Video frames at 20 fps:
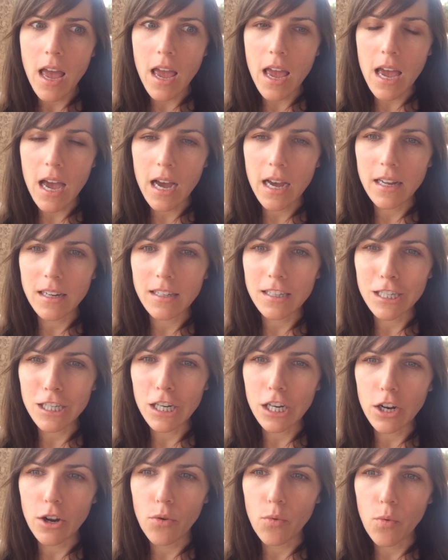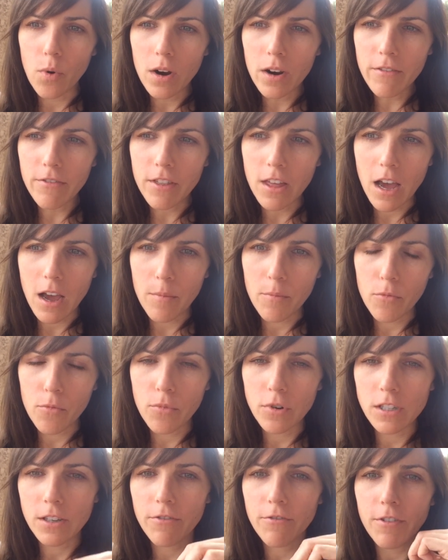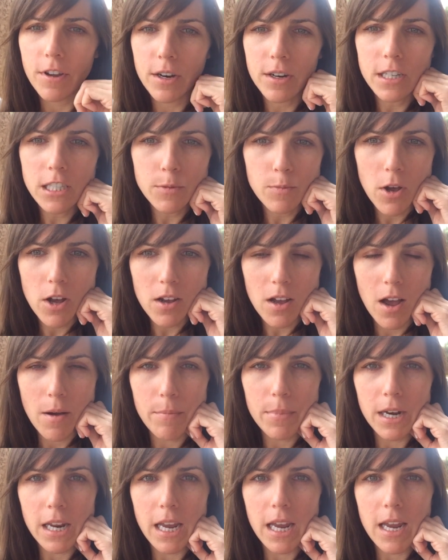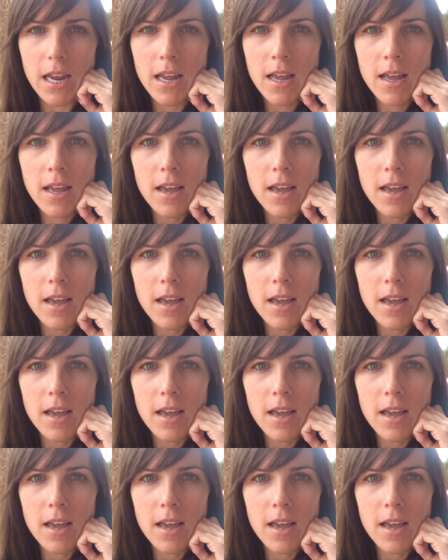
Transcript: and one of them was a very small company.